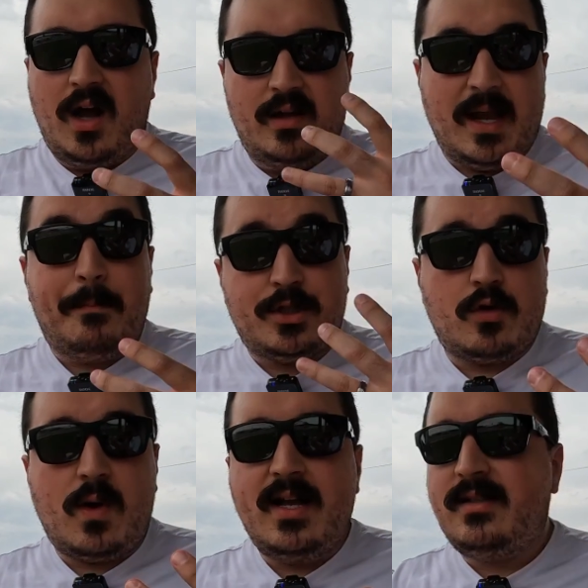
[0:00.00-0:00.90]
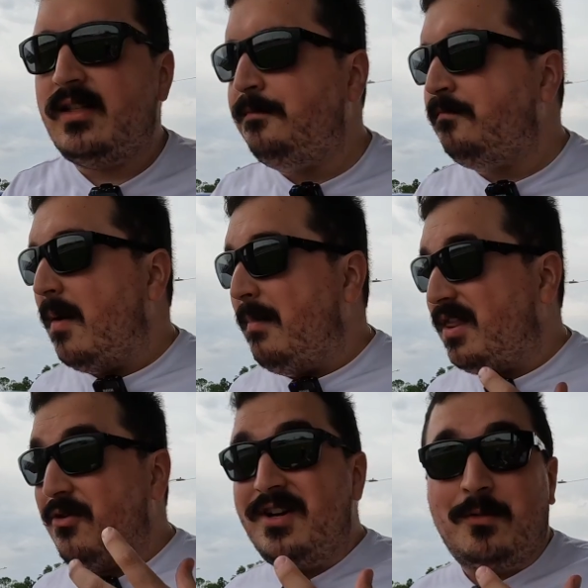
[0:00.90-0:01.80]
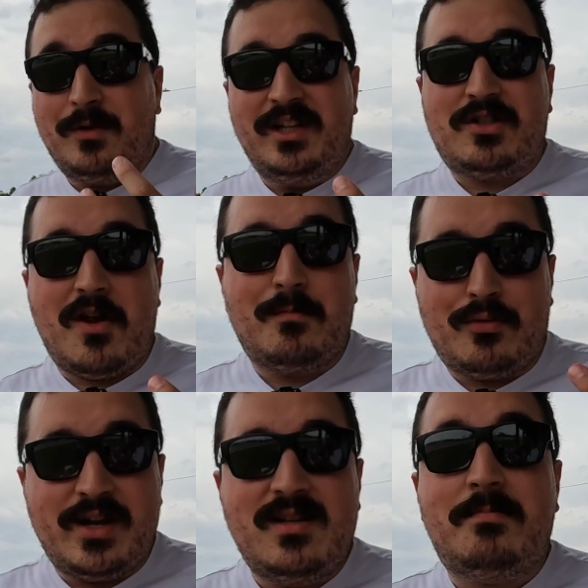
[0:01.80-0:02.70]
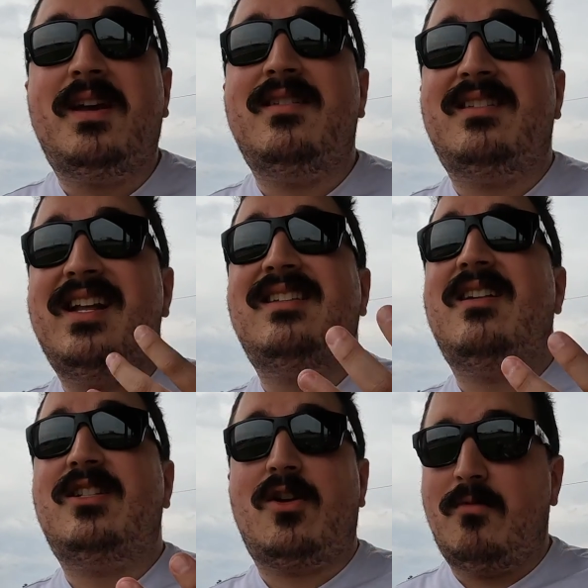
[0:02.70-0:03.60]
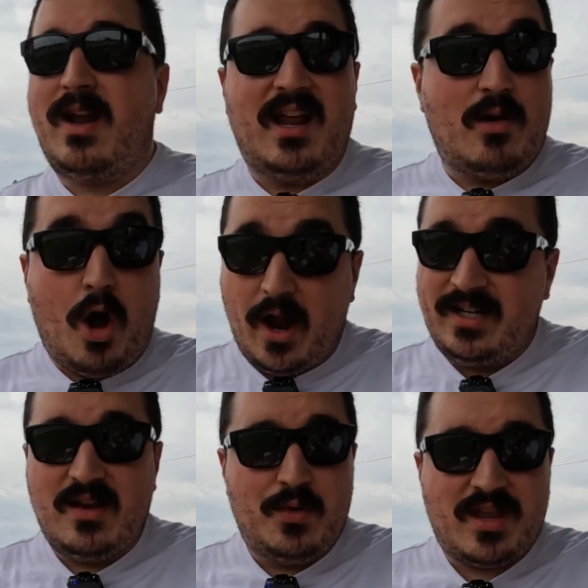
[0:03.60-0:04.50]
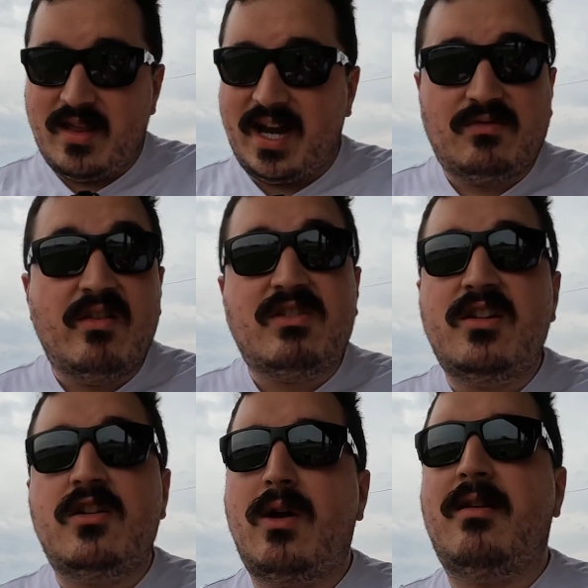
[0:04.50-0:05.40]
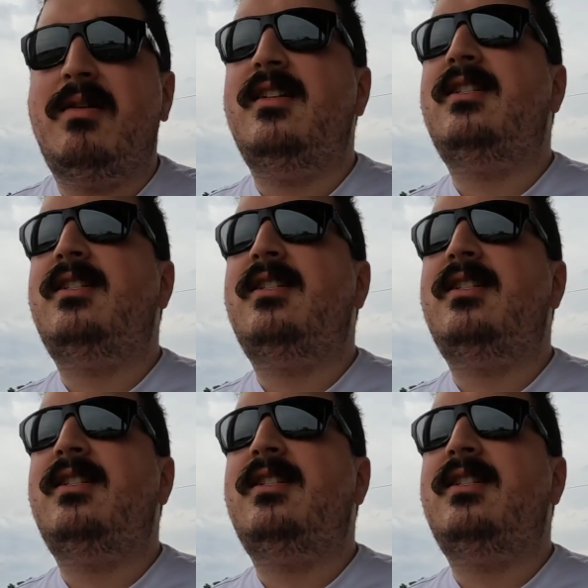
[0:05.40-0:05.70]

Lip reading: temperature-wise. But there is a really strong breeze because it is gonna start raining, honestly, within the next 15 to 20 minutes.